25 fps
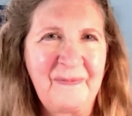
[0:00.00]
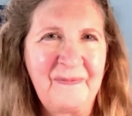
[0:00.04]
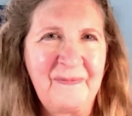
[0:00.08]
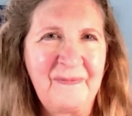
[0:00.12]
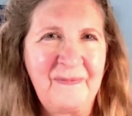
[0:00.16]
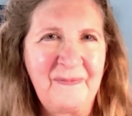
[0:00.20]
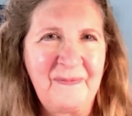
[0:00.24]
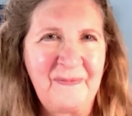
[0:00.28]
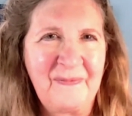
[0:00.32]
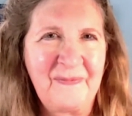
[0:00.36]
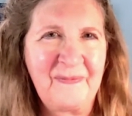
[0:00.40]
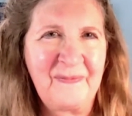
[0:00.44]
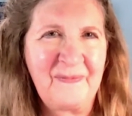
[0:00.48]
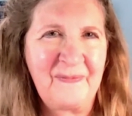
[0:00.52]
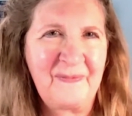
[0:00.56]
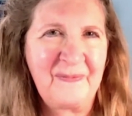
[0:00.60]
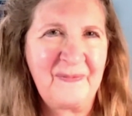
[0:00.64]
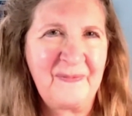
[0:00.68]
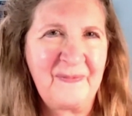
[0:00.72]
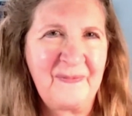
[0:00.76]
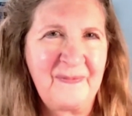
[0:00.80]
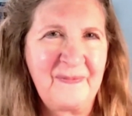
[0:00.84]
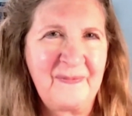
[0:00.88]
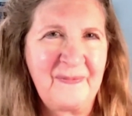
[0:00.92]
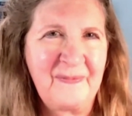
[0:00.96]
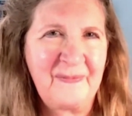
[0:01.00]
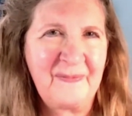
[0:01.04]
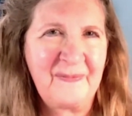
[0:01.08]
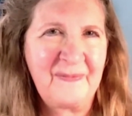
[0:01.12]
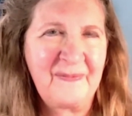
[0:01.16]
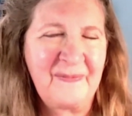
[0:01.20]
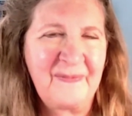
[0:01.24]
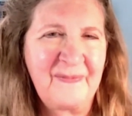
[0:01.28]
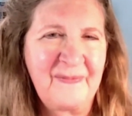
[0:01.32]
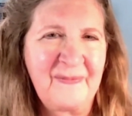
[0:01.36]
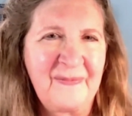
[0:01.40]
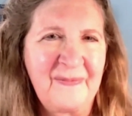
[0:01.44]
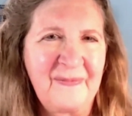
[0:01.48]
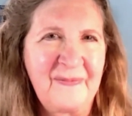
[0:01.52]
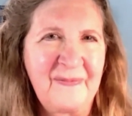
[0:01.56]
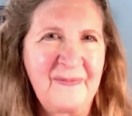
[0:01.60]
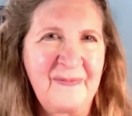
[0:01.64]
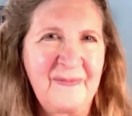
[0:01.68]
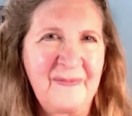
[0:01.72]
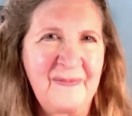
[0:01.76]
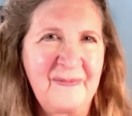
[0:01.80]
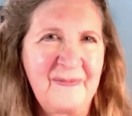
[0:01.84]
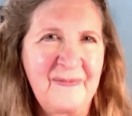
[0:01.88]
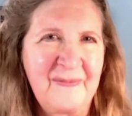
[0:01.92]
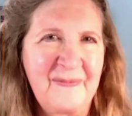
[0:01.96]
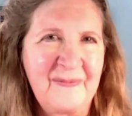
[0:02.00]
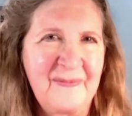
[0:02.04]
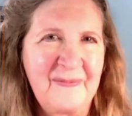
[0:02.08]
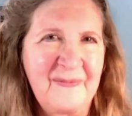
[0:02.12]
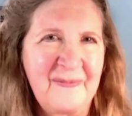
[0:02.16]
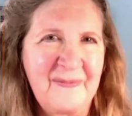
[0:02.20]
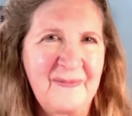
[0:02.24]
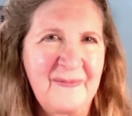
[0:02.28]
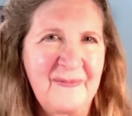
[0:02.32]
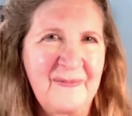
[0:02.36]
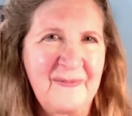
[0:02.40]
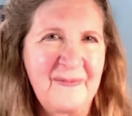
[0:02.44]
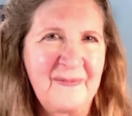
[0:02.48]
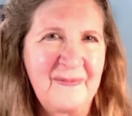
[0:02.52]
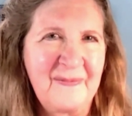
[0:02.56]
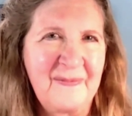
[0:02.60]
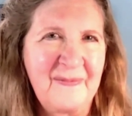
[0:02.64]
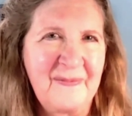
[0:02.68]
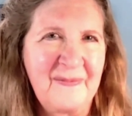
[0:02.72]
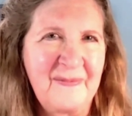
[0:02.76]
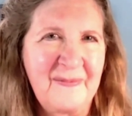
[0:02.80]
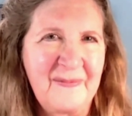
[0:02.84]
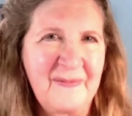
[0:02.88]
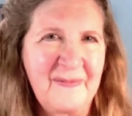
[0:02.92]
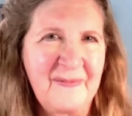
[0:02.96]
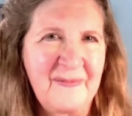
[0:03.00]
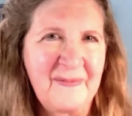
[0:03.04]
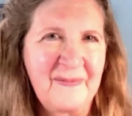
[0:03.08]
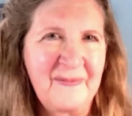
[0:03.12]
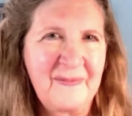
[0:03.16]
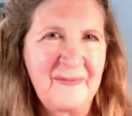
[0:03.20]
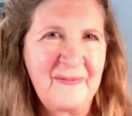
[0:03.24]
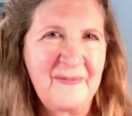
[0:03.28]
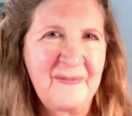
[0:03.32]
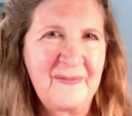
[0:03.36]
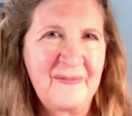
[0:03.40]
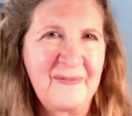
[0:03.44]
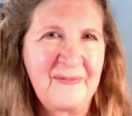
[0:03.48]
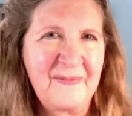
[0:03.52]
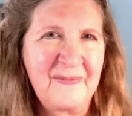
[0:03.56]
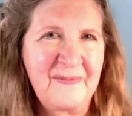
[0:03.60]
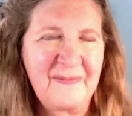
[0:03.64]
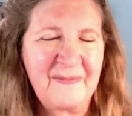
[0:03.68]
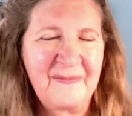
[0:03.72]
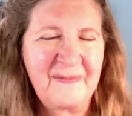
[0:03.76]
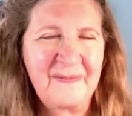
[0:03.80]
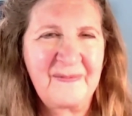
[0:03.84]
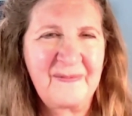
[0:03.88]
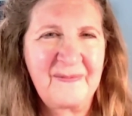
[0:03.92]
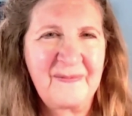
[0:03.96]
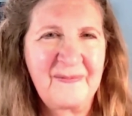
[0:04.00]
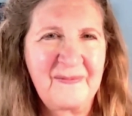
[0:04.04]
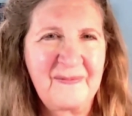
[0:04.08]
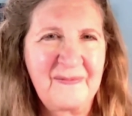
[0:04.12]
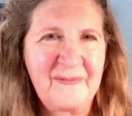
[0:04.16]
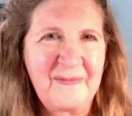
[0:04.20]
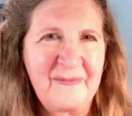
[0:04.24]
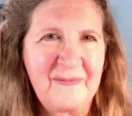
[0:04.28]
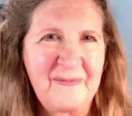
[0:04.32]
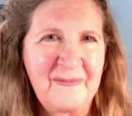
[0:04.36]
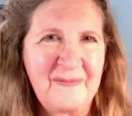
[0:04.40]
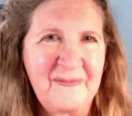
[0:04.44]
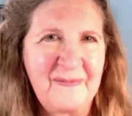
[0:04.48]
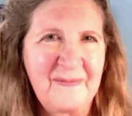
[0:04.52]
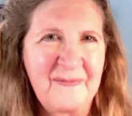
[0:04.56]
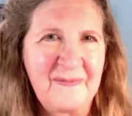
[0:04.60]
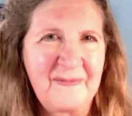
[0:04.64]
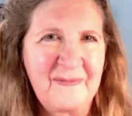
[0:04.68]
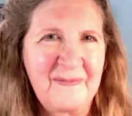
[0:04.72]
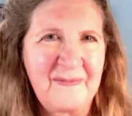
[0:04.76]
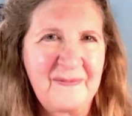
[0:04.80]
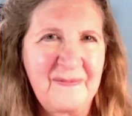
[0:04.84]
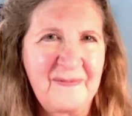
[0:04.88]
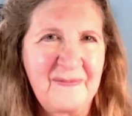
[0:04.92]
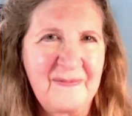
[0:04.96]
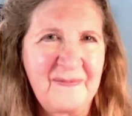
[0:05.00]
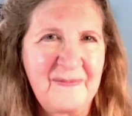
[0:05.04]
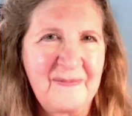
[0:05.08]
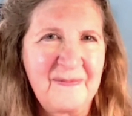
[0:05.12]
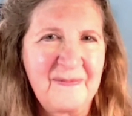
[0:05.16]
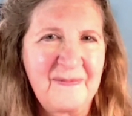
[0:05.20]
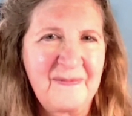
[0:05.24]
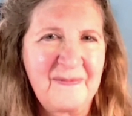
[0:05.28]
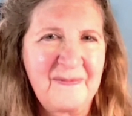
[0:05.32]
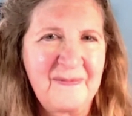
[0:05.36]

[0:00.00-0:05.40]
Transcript: (silent)